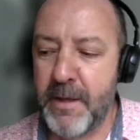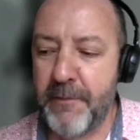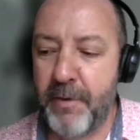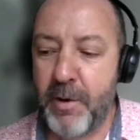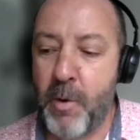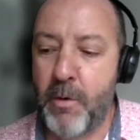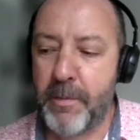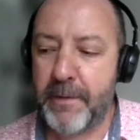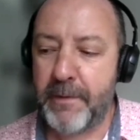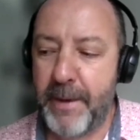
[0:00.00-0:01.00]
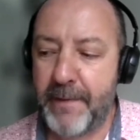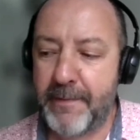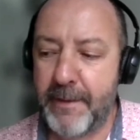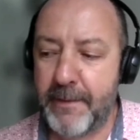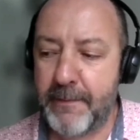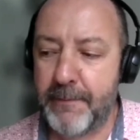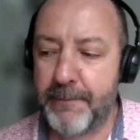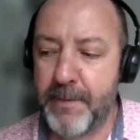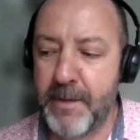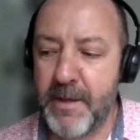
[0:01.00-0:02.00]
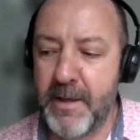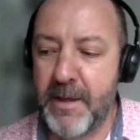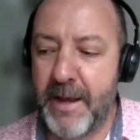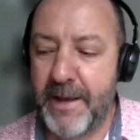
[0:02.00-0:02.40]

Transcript: a very welcoming space. And I